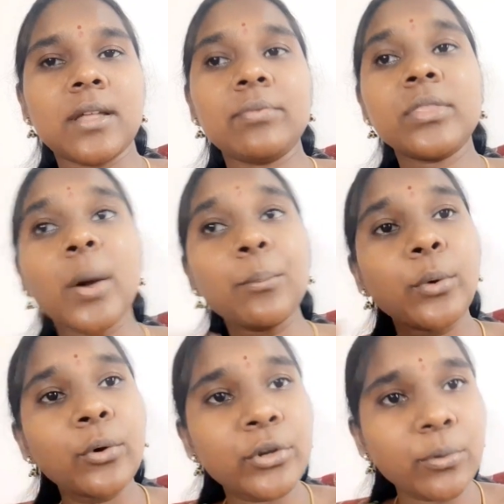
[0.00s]
The
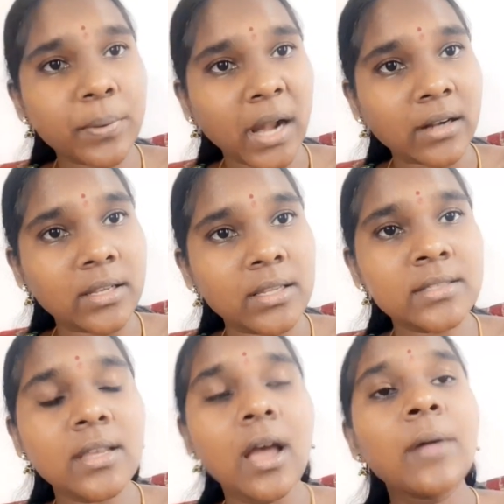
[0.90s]
more you
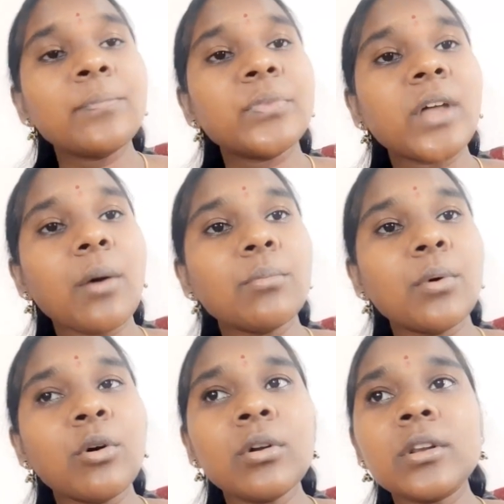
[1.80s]
practice, the
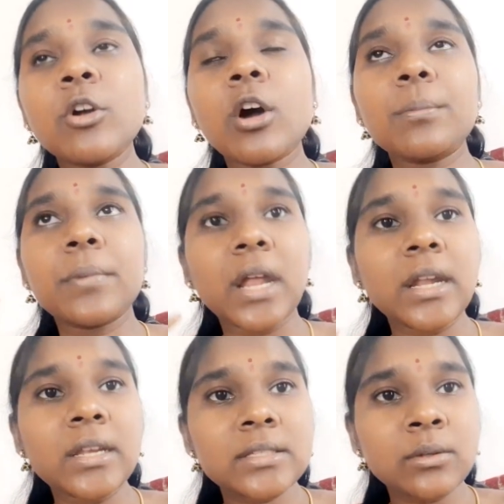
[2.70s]
more your
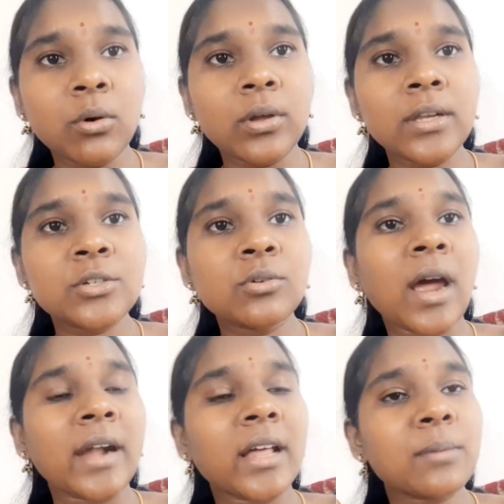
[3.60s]
brain is going to
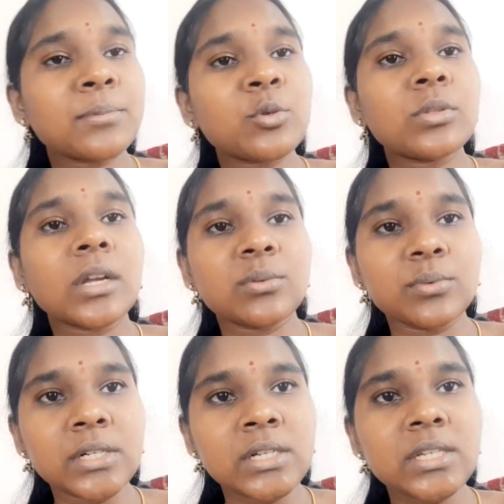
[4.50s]
adapt to that
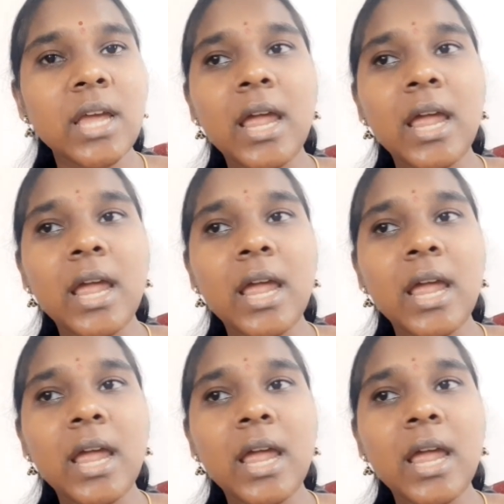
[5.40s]
word,